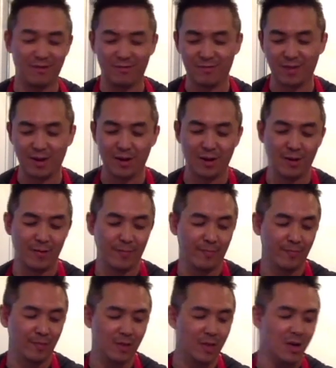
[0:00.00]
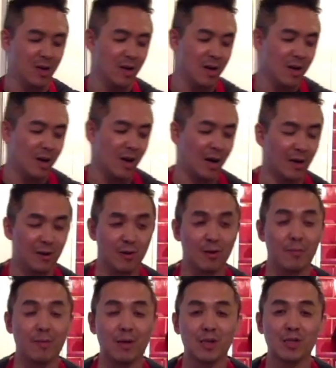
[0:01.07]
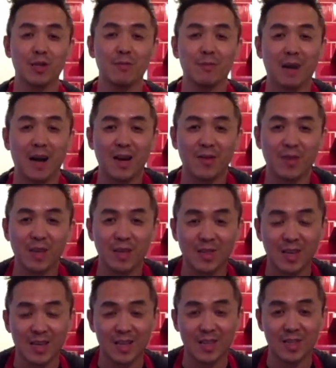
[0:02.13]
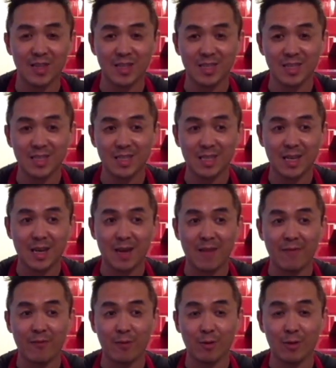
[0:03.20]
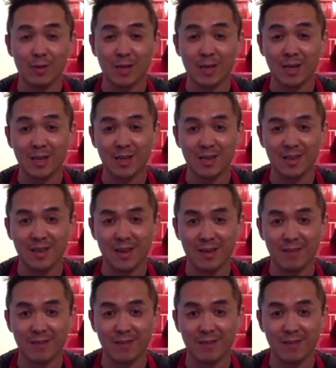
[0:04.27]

Um, I don't know about you, but I think that this is time for tucking in now.